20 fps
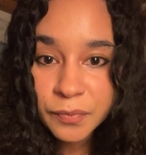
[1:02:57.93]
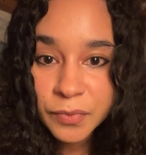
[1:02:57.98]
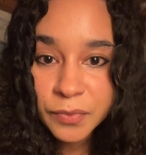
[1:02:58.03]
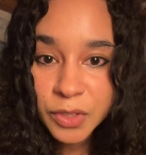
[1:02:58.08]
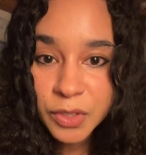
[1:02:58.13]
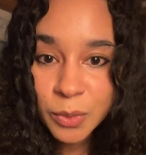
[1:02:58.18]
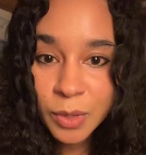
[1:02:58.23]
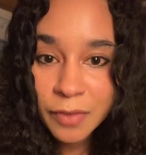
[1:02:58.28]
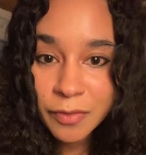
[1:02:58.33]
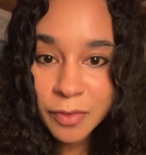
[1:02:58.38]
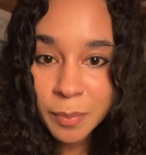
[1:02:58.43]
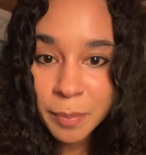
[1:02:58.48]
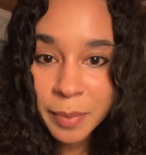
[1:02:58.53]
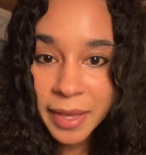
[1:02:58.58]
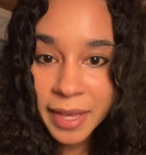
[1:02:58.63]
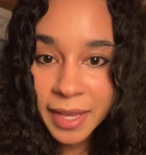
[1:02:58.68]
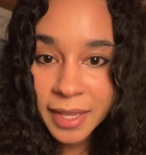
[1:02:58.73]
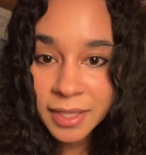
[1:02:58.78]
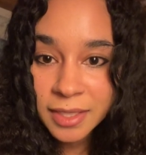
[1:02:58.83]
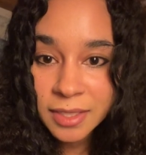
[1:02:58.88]
You have a
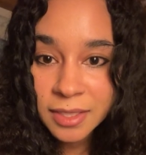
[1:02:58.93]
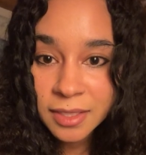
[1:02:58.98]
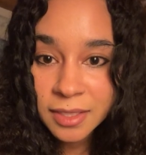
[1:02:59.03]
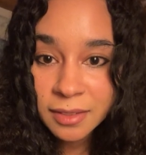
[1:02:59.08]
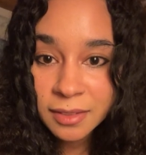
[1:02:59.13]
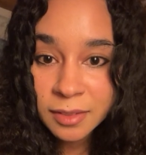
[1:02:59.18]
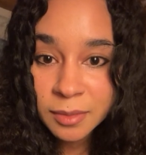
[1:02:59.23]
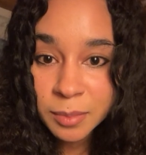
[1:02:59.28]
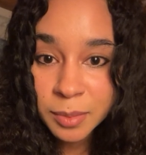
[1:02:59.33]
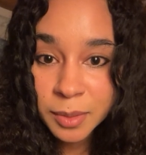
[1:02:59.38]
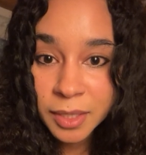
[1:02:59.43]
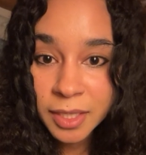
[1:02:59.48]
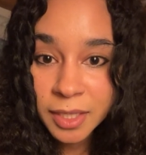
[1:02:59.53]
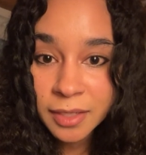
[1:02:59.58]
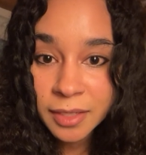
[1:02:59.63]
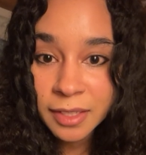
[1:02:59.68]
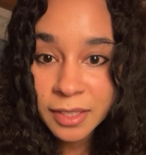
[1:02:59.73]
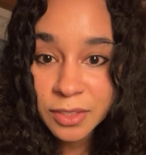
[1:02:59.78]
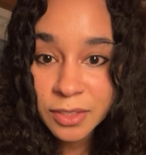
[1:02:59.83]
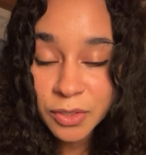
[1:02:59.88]
pet,
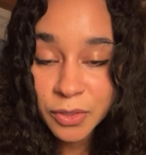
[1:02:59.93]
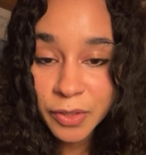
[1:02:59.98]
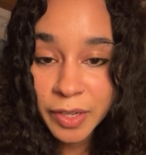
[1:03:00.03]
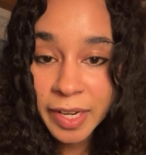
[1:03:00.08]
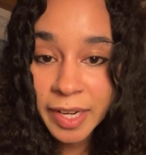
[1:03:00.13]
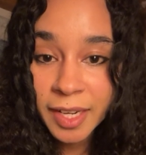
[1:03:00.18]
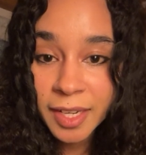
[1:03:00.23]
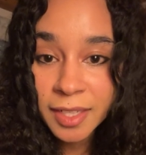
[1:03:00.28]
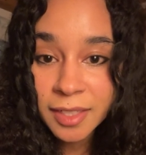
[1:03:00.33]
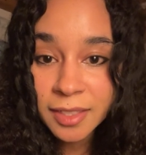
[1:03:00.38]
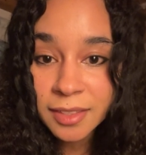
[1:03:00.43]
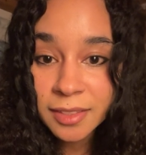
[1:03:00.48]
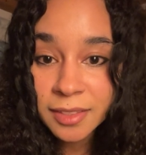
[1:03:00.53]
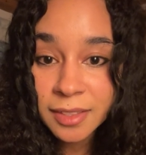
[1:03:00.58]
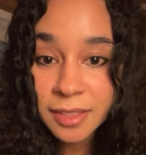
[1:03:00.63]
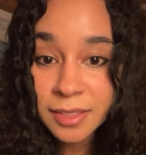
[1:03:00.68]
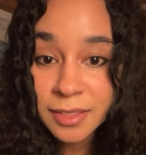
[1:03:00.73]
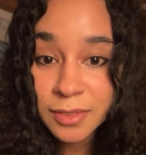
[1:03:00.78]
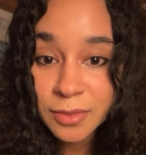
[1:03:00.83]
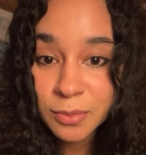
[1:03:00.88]
LeBron? That's great.
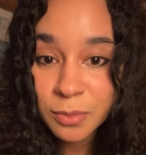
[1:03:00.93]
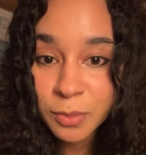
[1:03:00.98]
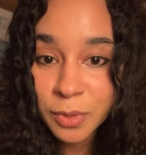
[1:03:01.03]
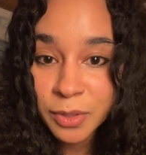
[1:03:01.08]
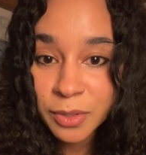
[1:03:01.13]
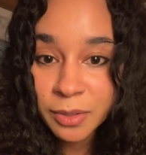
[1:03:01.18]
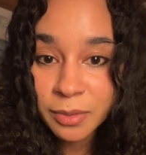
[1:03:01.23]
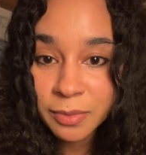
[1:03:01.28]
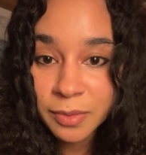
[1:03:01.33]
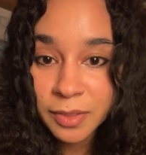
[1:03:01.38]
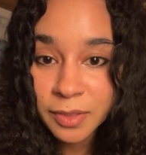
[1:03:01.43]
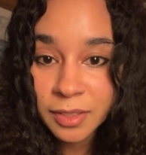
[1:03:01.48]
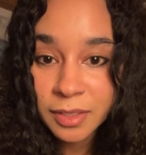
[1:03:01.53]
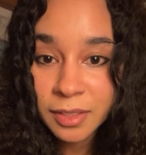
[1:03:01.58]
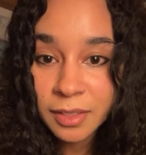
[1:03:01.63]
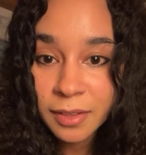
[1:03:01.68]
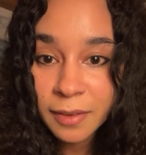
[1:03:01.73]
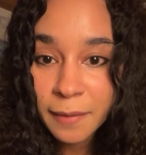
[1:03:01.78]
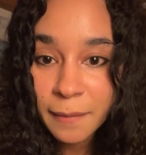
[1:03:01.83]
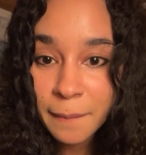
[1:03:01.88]
That's wonderful.
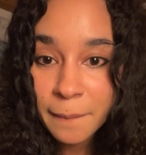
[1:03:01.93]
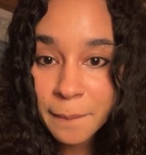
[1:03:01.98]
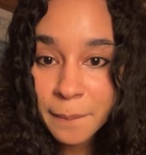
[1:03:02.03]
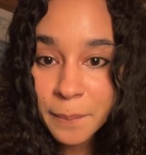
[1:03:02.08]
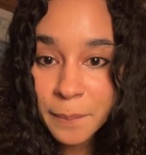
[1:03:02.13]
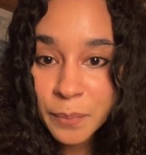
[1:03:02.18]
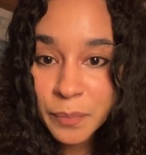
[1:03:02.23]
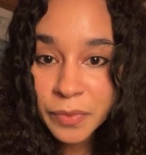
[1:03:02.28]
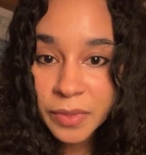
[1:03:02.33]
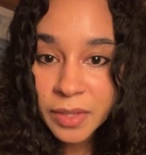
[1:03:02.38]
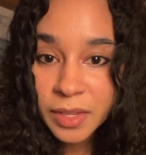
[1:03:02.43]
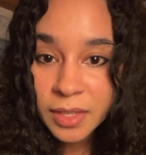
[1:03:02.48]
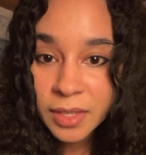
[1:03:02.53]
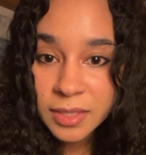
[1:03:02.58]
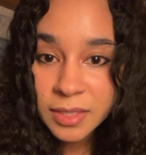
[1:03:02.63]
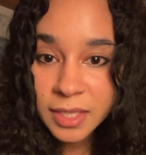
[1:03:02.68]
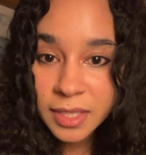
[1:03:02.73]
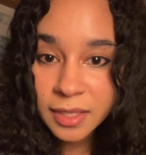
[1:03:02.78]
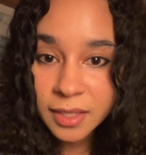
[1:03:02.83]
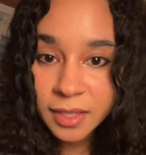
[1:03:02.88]

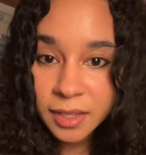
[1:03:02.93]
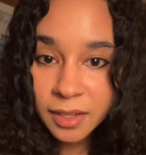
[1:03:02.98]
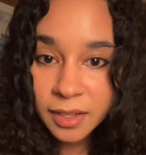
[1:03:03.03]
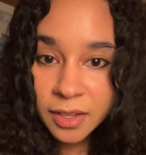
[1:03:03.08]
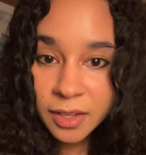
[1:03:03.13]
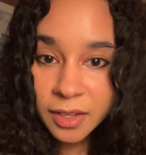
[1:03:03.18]
Tina,